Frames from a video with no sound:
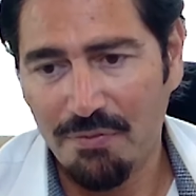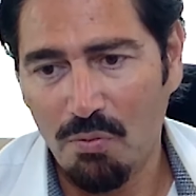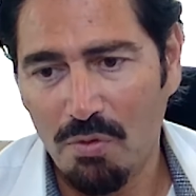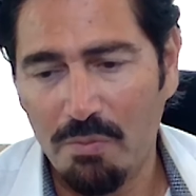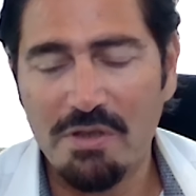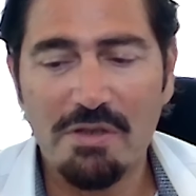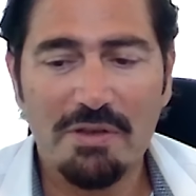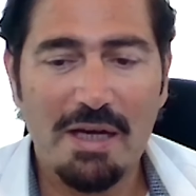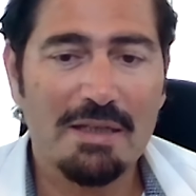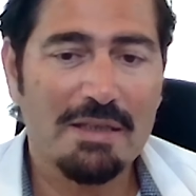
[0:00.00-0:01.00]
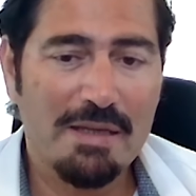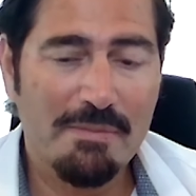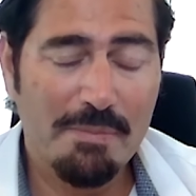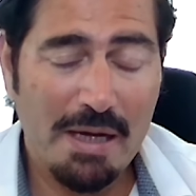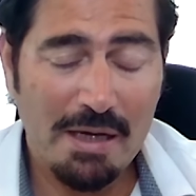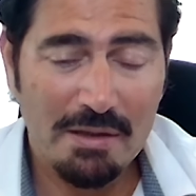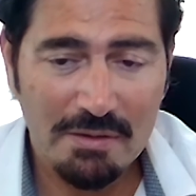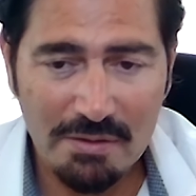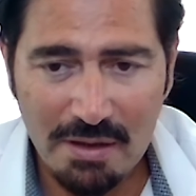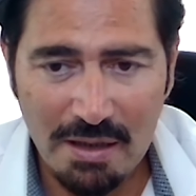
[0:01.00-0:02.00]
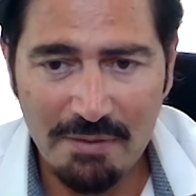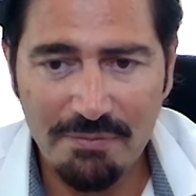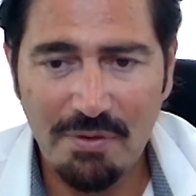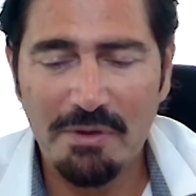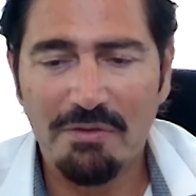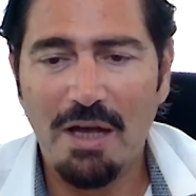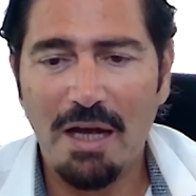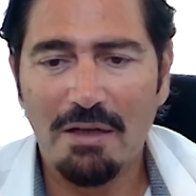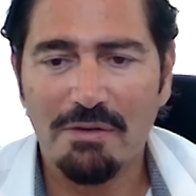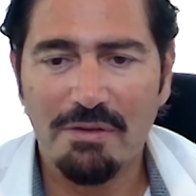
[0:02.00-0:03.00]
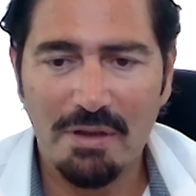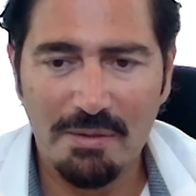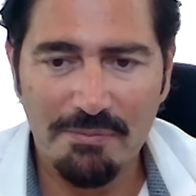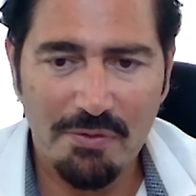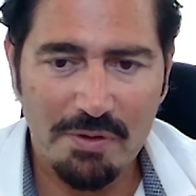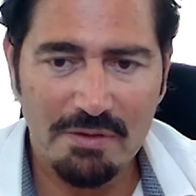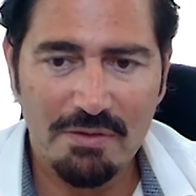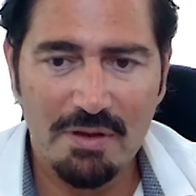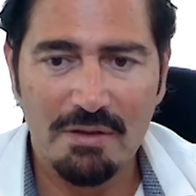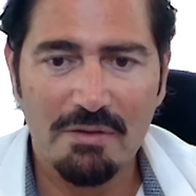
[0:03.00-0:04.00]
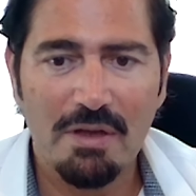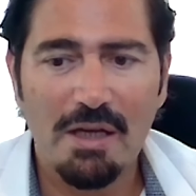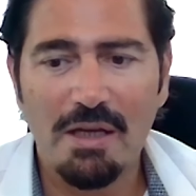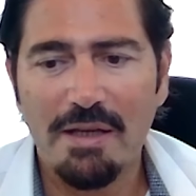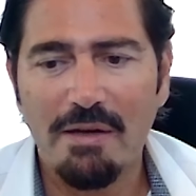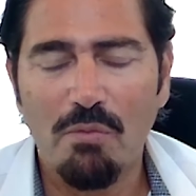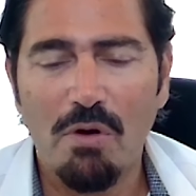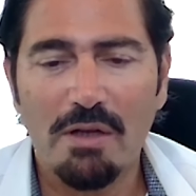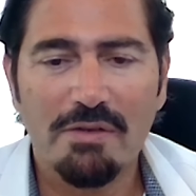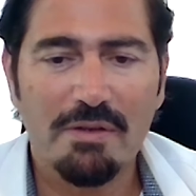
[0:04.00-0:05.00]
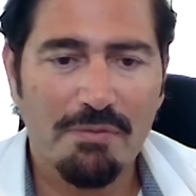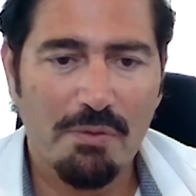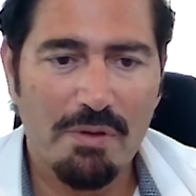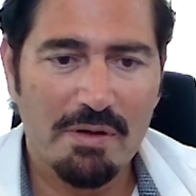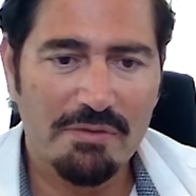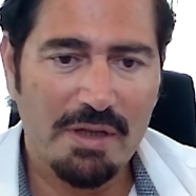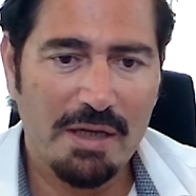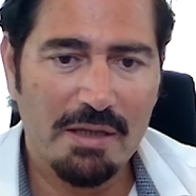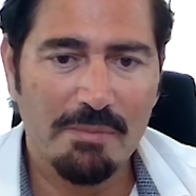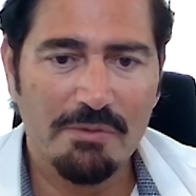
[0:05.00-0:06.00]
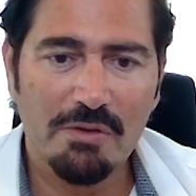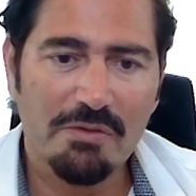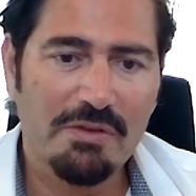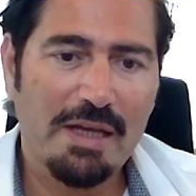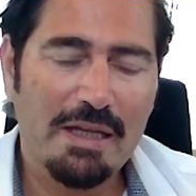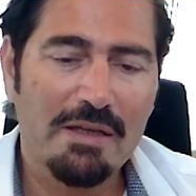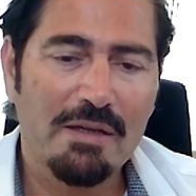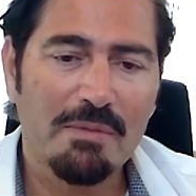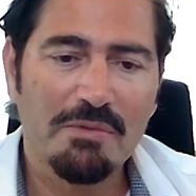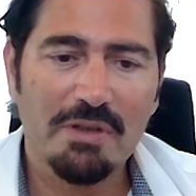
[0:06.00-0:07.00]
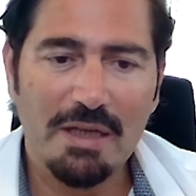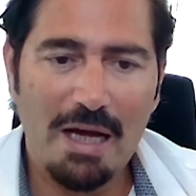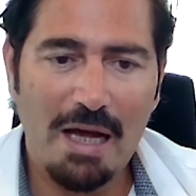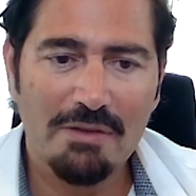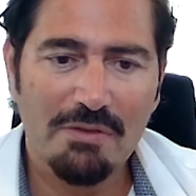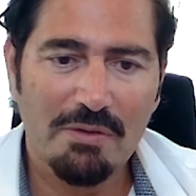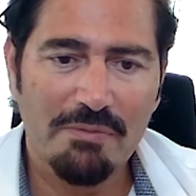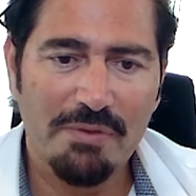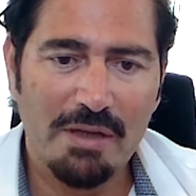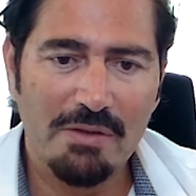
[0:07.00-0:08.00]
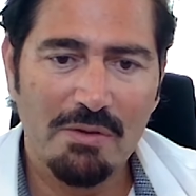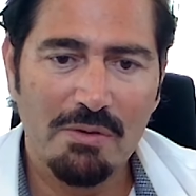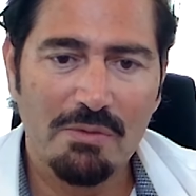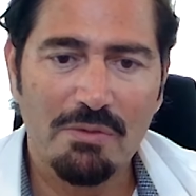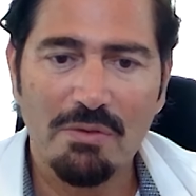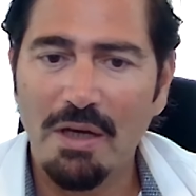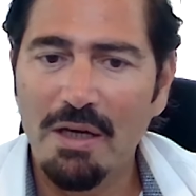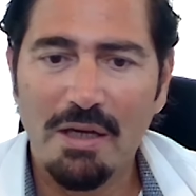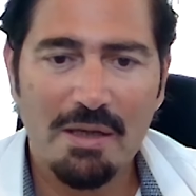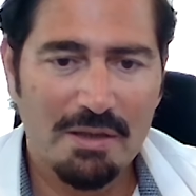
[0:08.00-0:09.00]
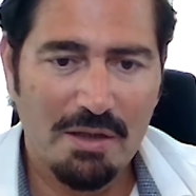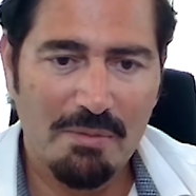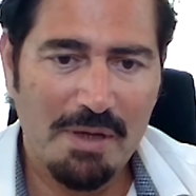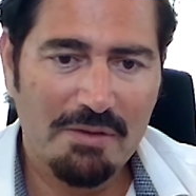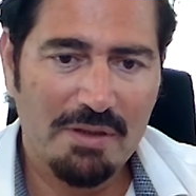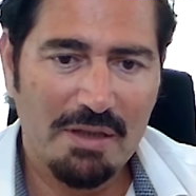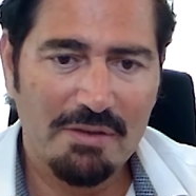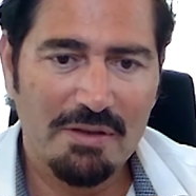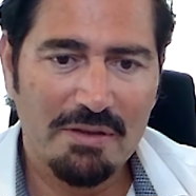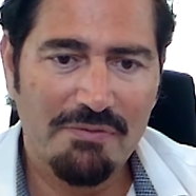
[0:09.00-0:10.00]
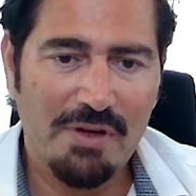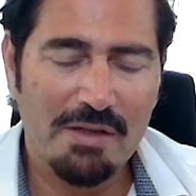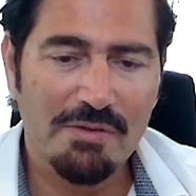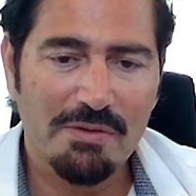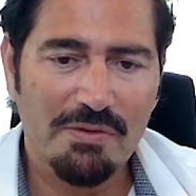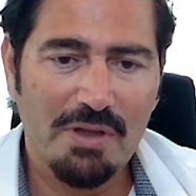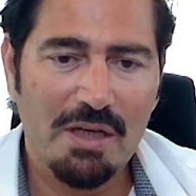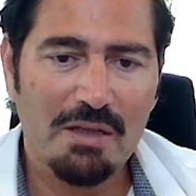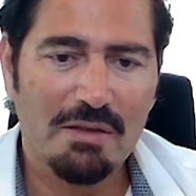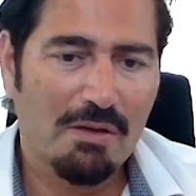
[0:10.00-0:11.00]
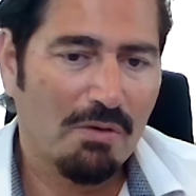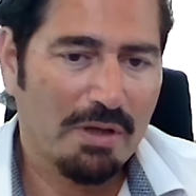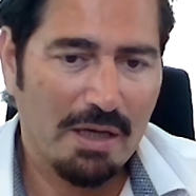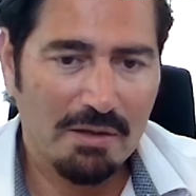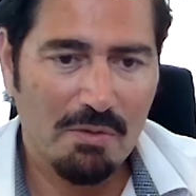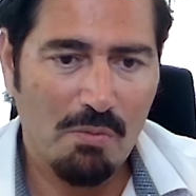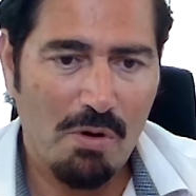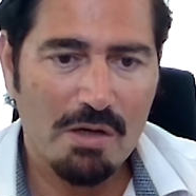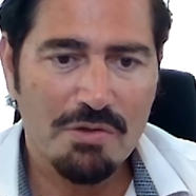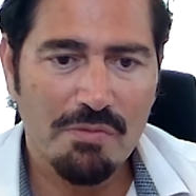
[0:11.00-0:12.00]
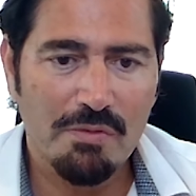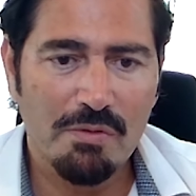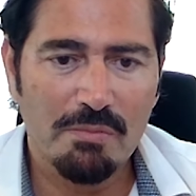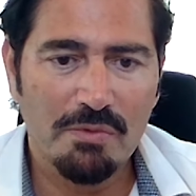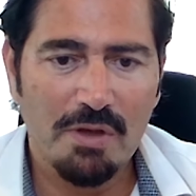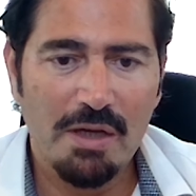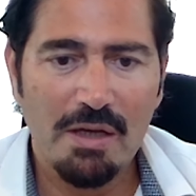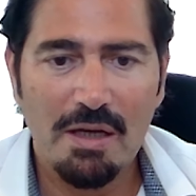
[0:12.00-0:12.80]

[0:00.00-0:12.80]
for. We just got an inbound from a soccer team, for instance, that wants it for their stadium. So stadiums and concert venues, you know, makes it easy to find your seat, locate the washrooms,